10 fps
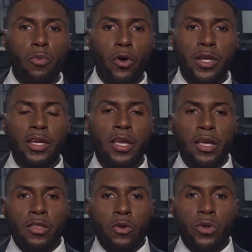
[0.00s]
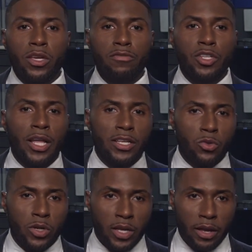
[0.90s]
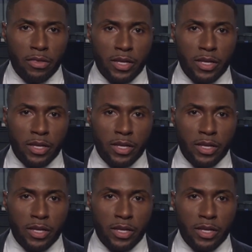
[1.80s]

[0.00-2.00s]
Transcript: morning the week of July 28th.